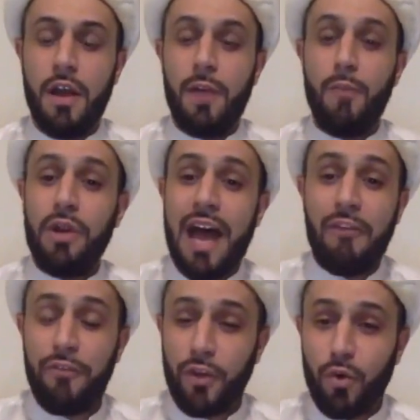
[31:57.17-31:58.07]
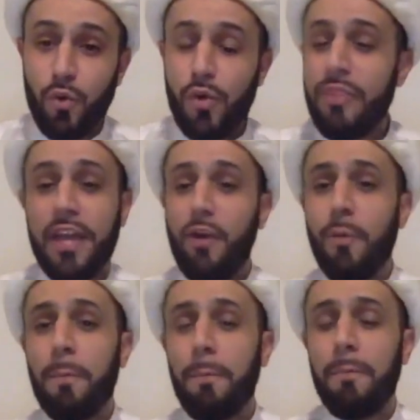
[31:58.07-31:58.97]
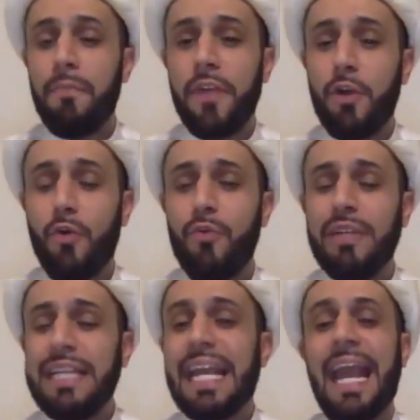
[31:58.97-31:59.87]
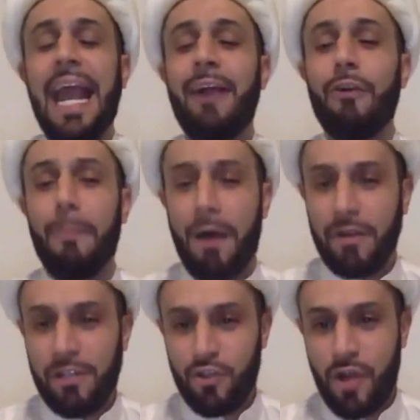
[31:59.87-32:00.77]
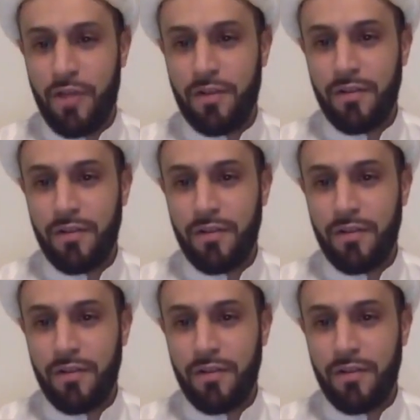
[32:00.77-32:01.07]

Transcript: Munafiqun, they don't they don't really care about each other.